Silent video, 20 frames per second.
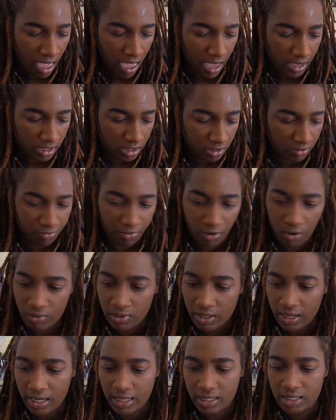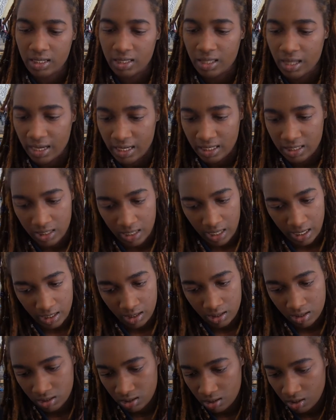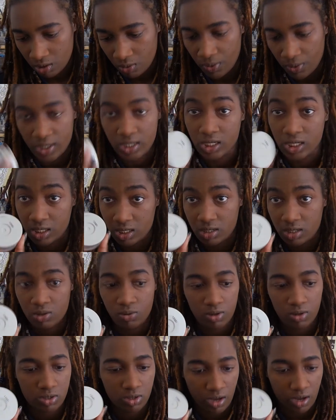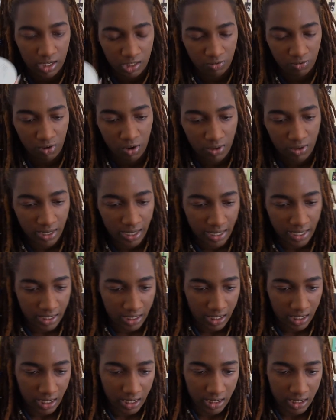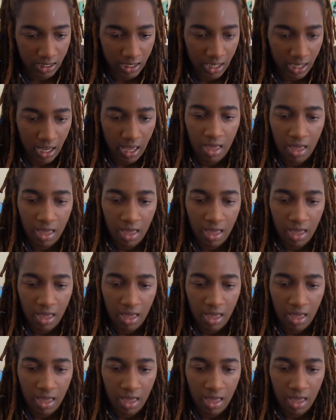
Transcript: exfoliator that is next, which is this one. So I exfoliated.